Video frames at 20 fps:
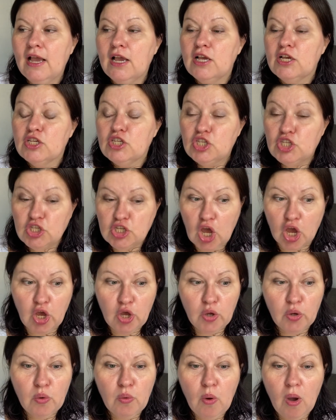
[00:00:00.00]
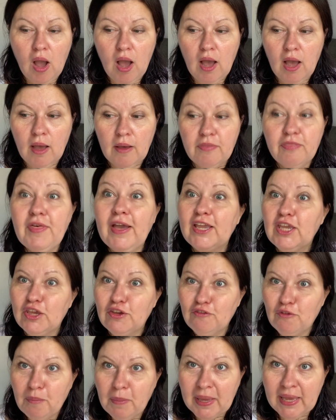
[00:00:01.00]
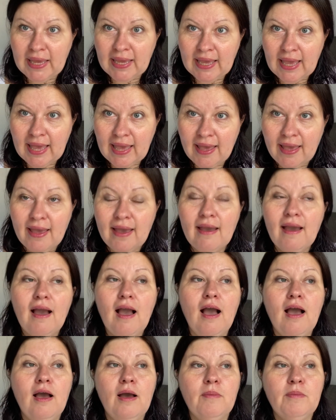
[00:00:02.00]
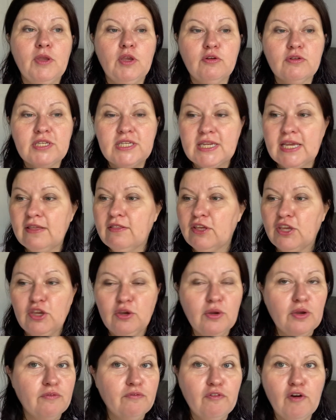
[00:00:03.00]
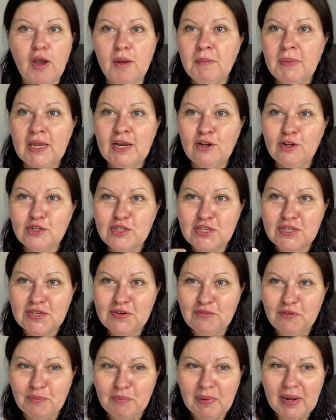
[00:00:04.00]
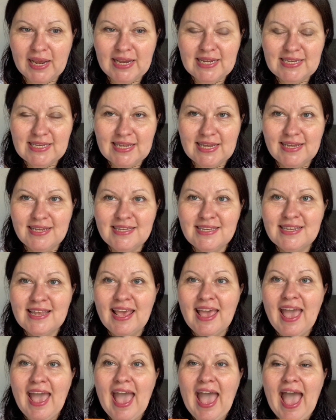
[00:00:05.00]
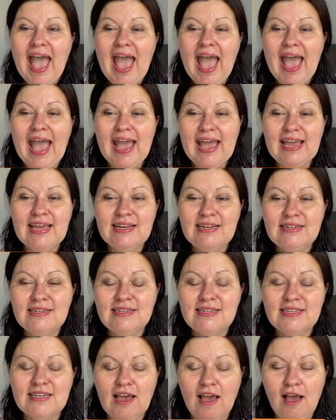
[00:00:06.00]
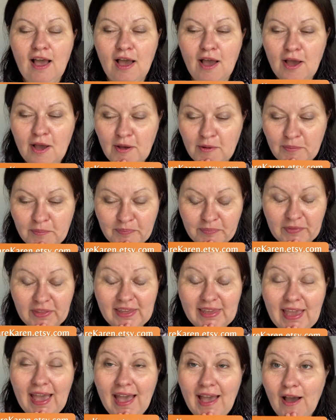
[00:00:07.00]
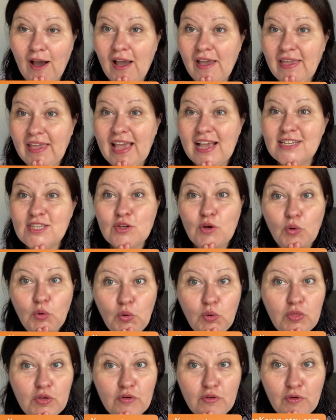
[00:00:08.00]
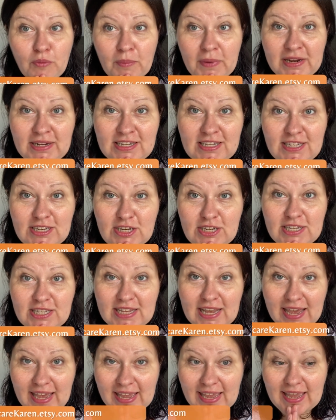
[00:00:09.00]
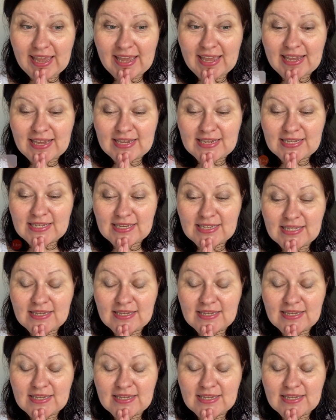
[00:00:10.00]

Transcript: So uh, thank you for being here. Um, you'll see that you can find me in lots of different places. And um, yeah, I guess all that remains to say is,